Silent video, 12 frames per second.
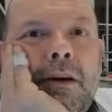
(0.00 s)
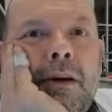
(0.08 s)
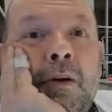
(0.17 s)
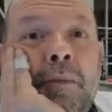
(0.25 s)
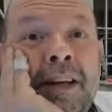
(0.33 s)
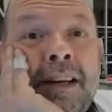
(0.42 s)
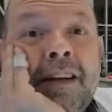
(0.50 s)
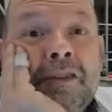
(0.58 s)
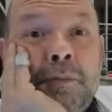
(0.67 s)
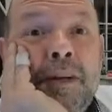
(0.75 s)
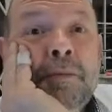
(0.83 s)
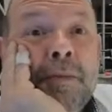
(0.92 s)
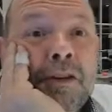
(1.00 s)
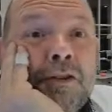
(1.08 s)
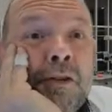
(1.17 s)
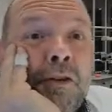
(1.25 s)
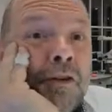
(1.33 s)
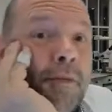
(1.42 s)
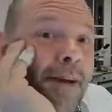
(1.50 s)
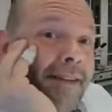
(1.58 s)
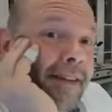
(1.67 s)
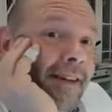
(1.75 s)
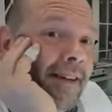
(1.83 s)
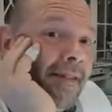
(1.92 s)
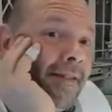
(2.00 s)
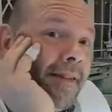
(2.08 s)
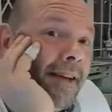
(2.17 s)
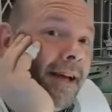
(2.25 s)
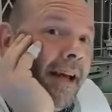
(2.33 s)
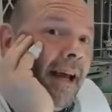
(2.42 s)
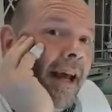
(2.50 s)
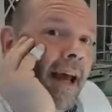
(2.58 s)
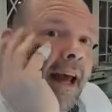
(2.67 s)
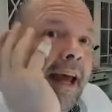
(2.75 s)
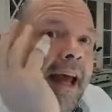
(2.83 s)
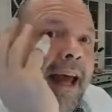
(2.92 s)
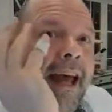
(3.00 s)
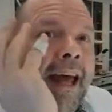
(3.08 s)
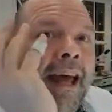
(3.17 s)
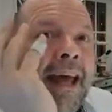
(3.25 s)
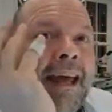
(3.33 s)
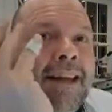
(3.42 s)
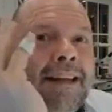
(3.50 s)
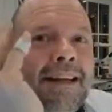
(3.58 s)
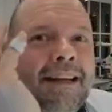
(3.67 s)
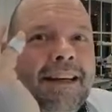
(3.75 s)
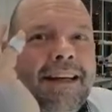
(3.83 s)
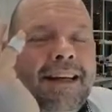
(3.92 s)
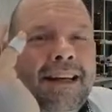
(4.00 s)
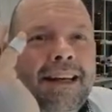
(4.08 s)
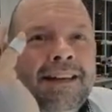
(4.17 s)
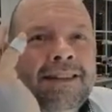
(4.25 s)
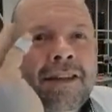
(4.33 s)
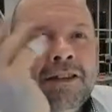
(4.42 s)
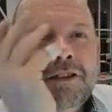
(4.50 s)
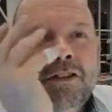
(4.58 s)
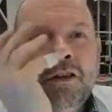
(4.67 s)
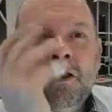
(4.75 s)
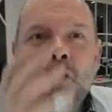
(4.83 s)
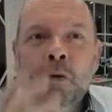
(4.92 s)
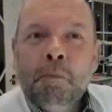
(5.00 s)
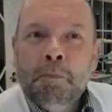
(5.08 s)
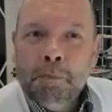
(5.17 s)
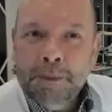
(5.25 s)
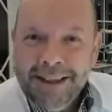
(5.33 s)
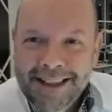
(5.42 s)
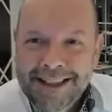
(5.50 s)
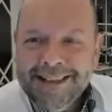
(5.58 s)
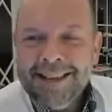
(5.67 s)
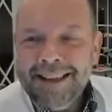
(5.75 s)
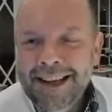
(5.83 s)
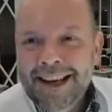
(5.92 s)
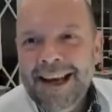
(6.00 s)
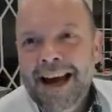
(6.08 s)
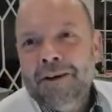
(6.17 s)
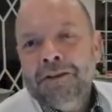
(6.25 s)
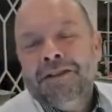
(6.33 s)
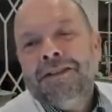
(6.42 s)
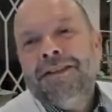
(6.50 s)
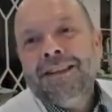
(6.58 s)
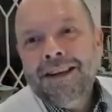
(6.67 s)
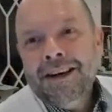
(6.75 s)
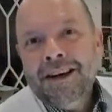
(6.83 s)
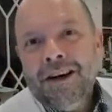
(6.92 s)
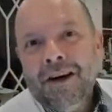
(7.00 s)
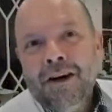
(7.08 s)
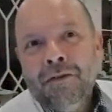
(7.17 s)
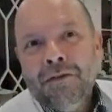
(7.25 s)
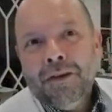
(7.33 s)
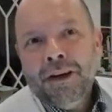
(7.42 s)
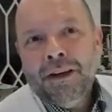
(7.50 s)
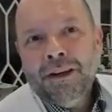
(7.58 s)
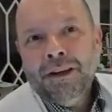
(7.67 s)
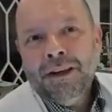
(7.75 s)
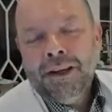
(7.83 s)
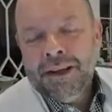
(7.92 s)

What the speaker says: Omega Speedmaster Automatic. And it's got the complete layout of an